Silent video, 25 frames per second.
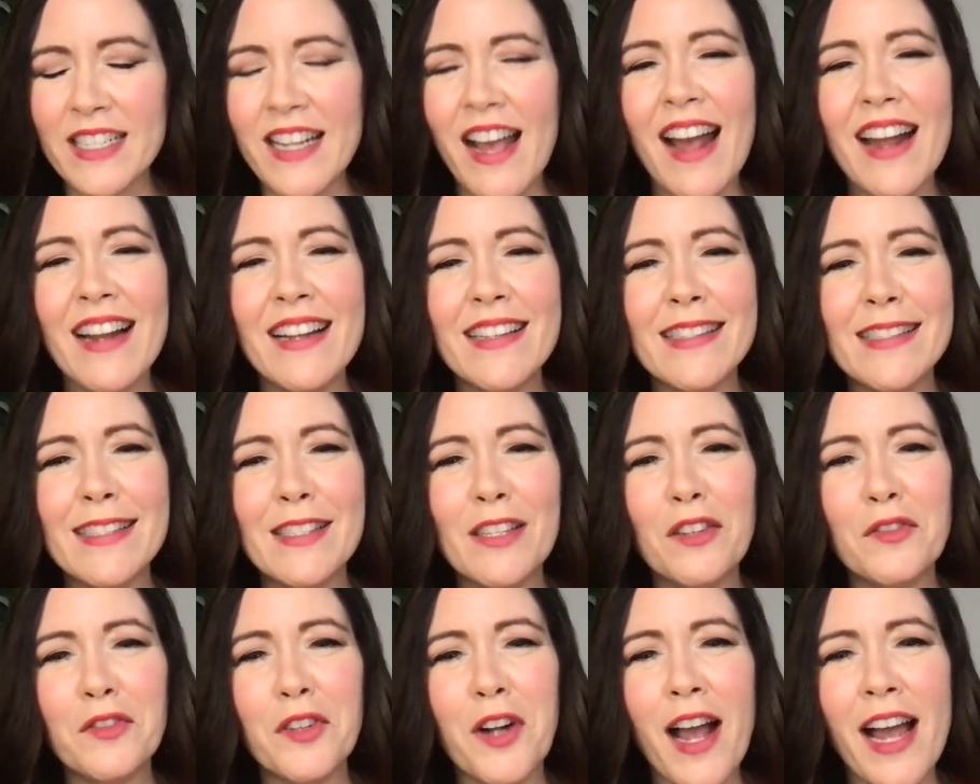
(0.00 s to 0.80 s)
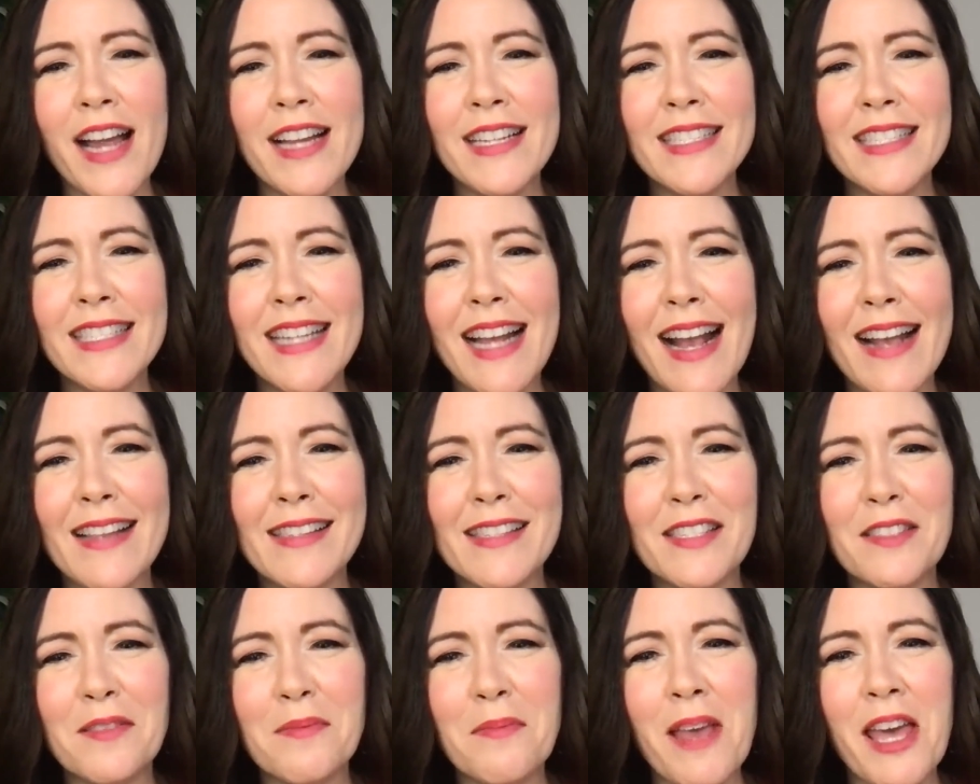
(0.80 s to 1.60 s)
Ian Silver, IT
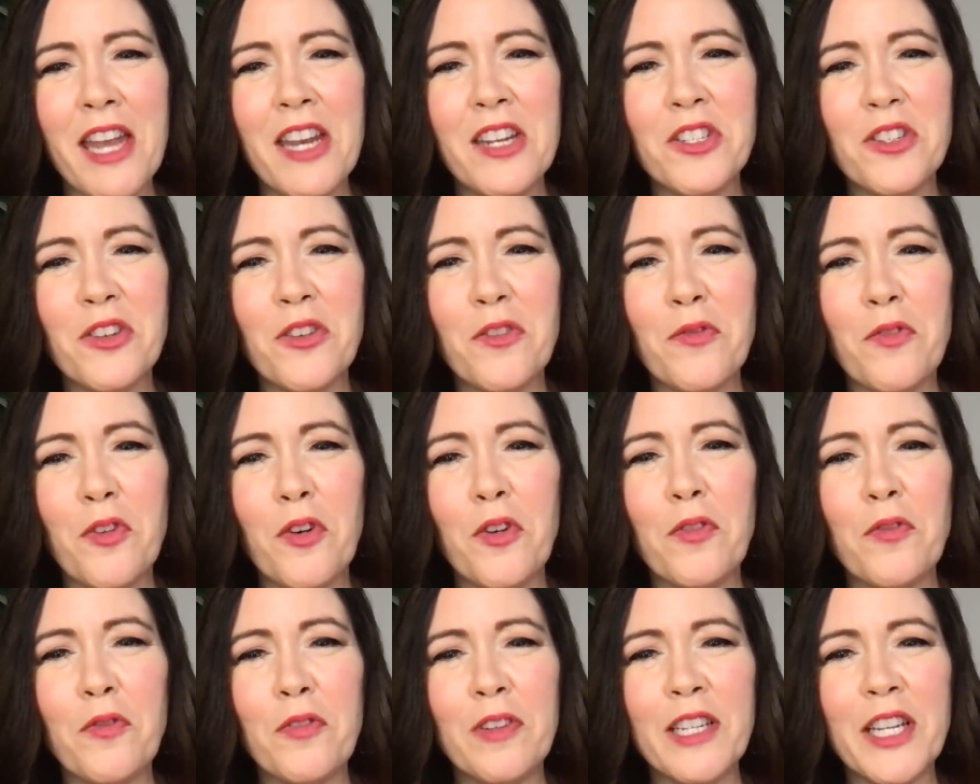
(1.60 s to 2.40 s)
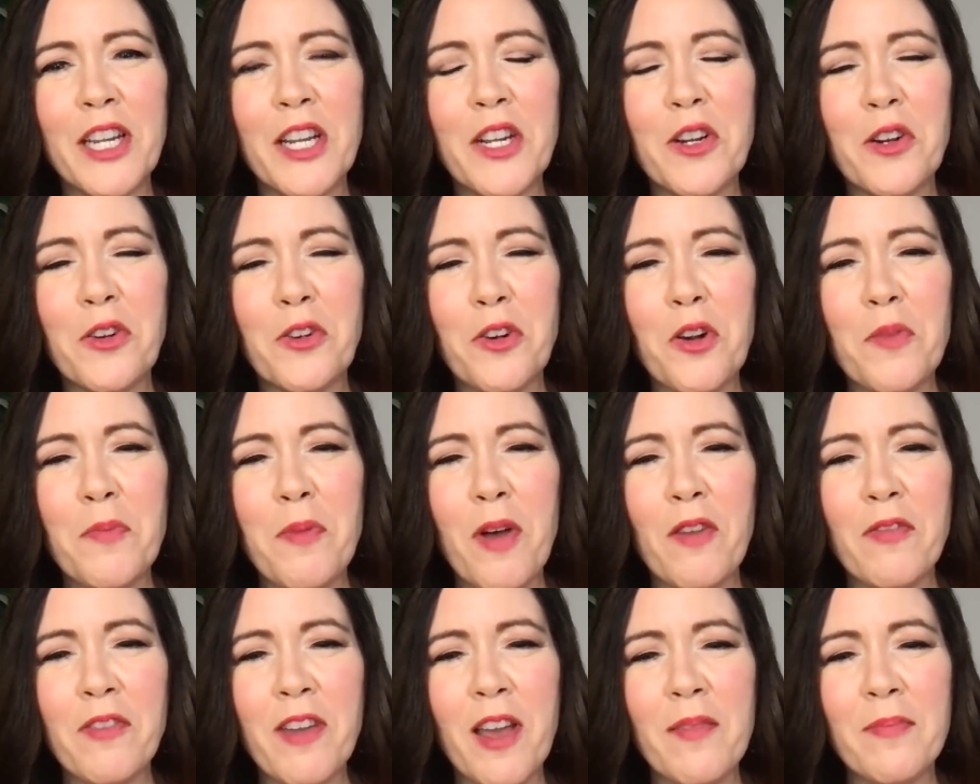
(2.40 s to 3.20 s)
Asset Manager for Flynn Group
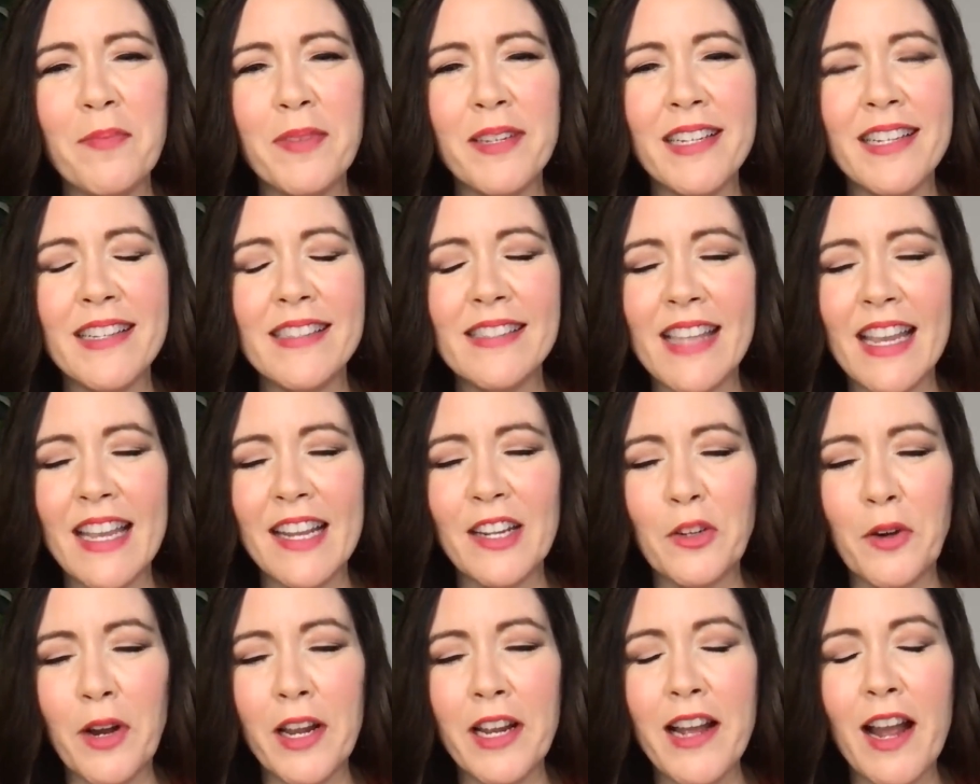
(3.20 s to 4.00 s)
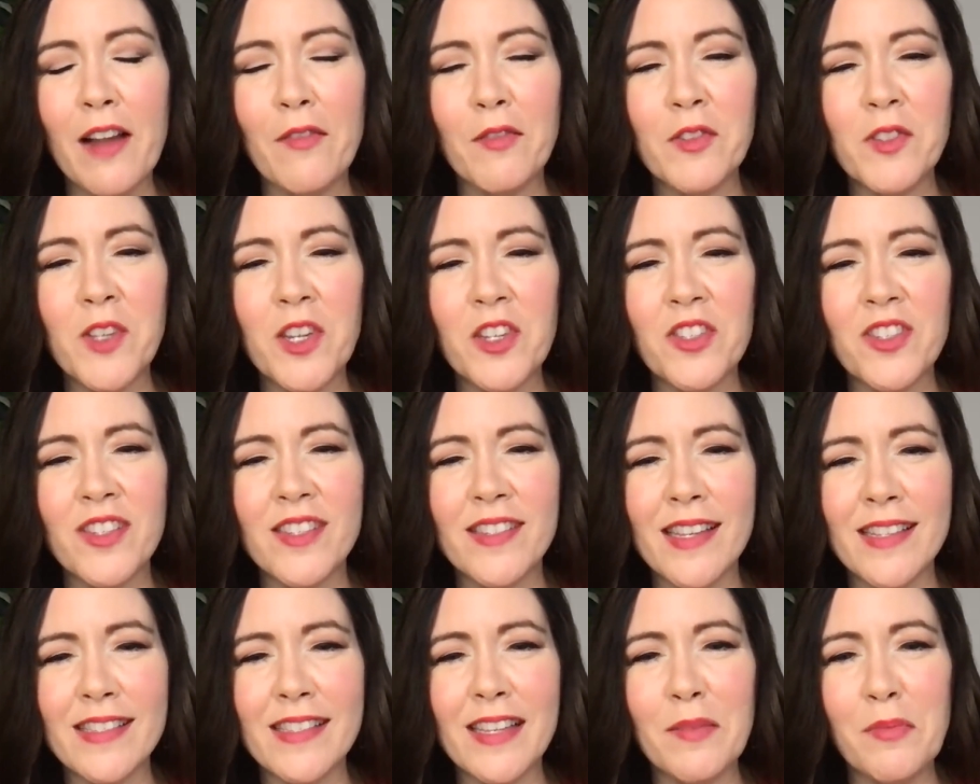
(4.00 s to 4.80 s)
of Companies. And great conversation, as
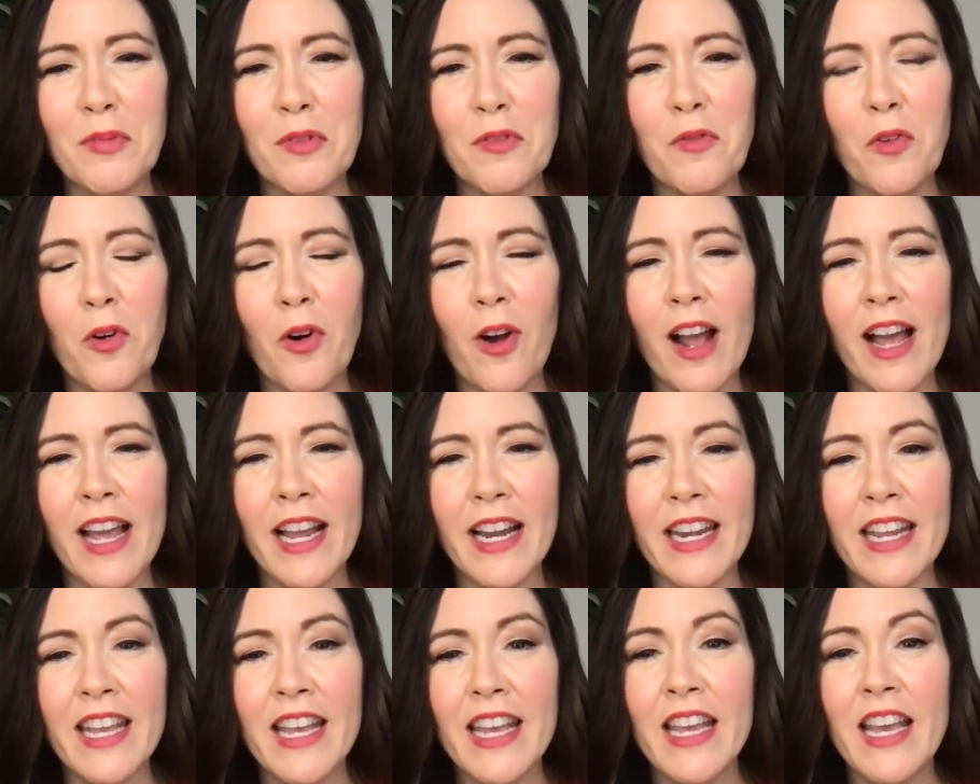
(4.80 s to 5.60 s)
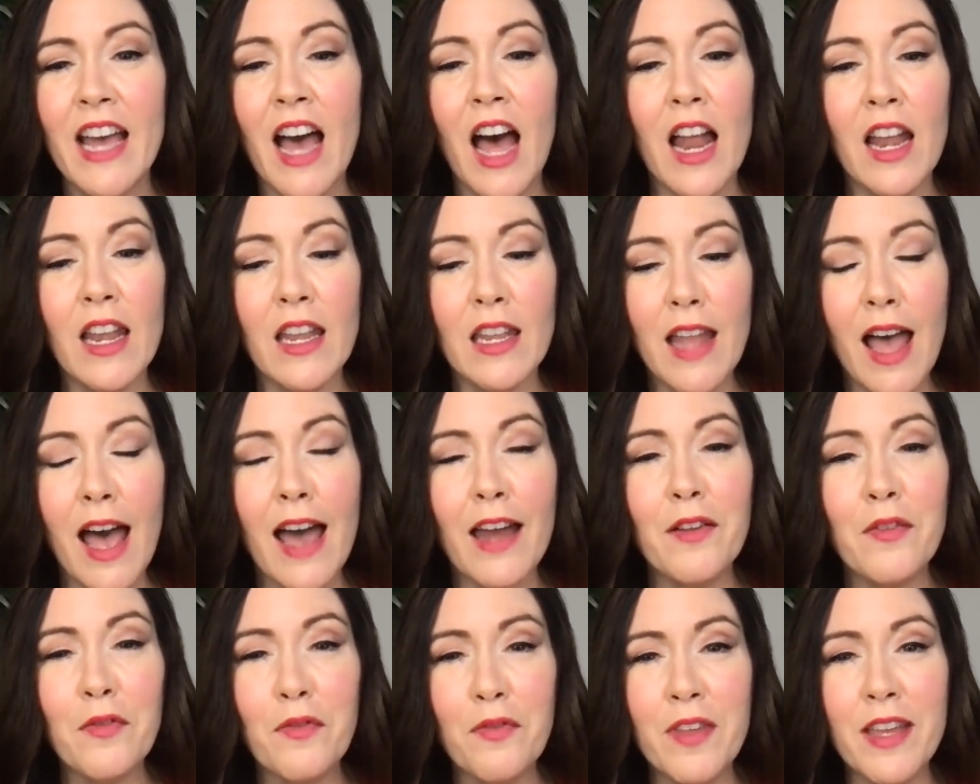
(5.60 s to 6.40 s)
I said before, Ian. A lot
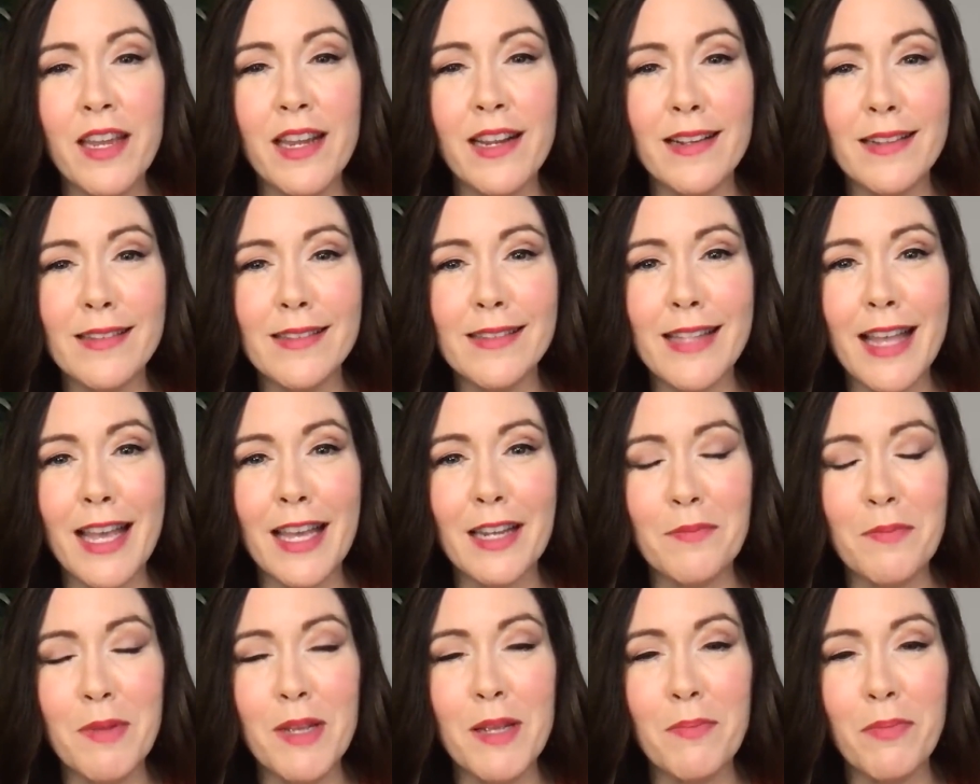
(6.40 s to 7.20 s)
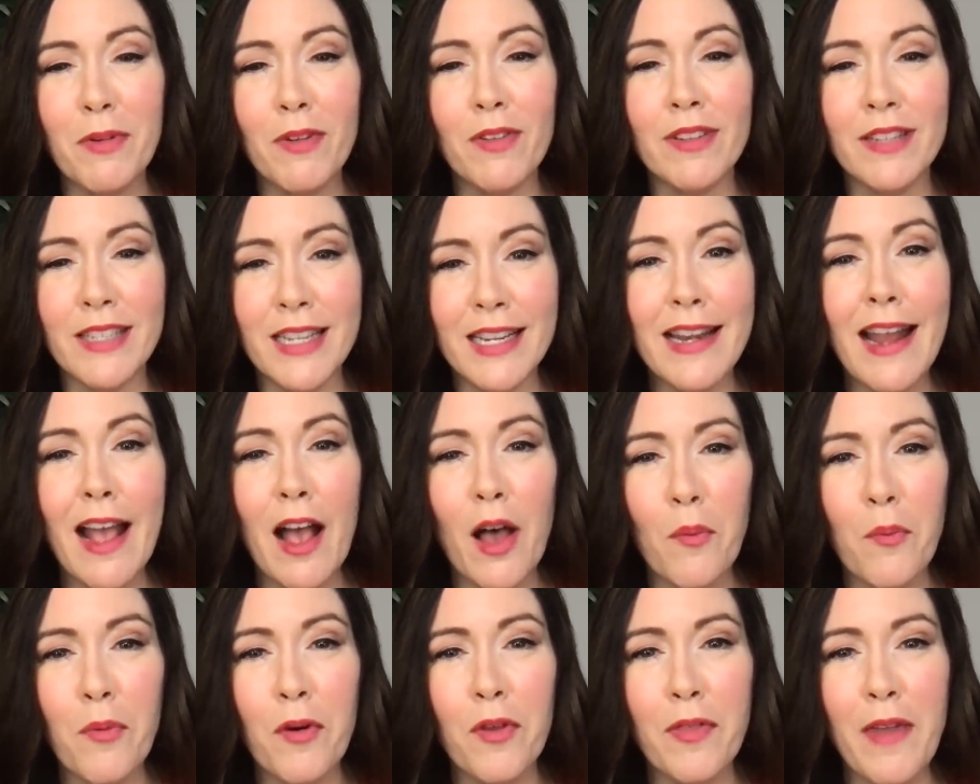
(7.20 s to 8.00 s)
of things that people need
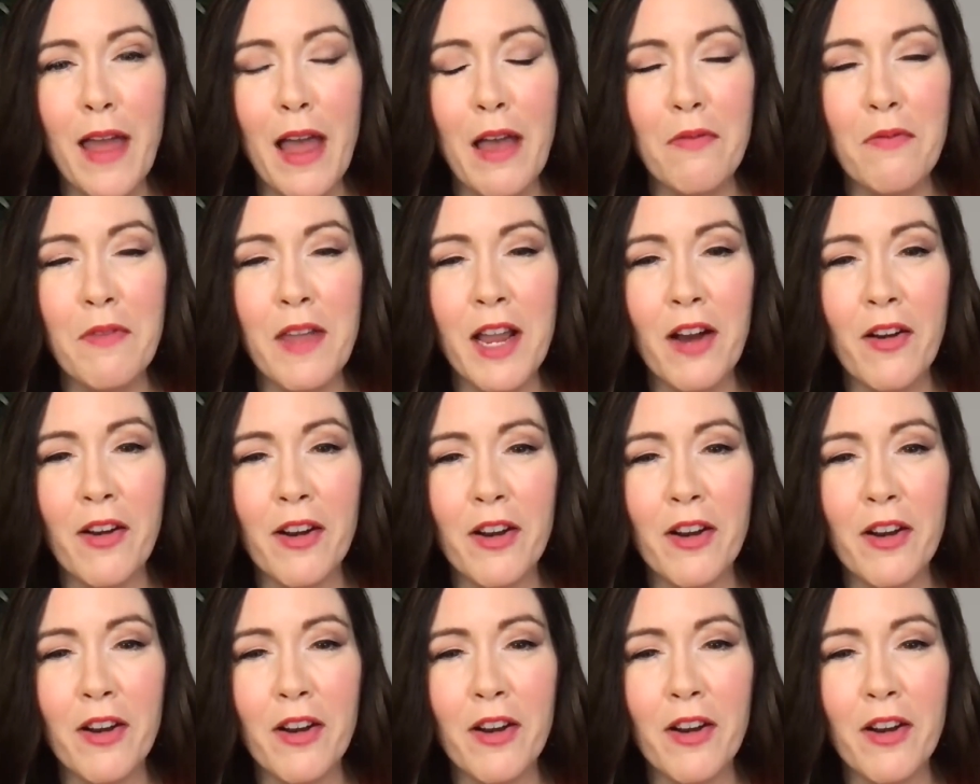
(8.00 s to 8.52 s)
help with out there.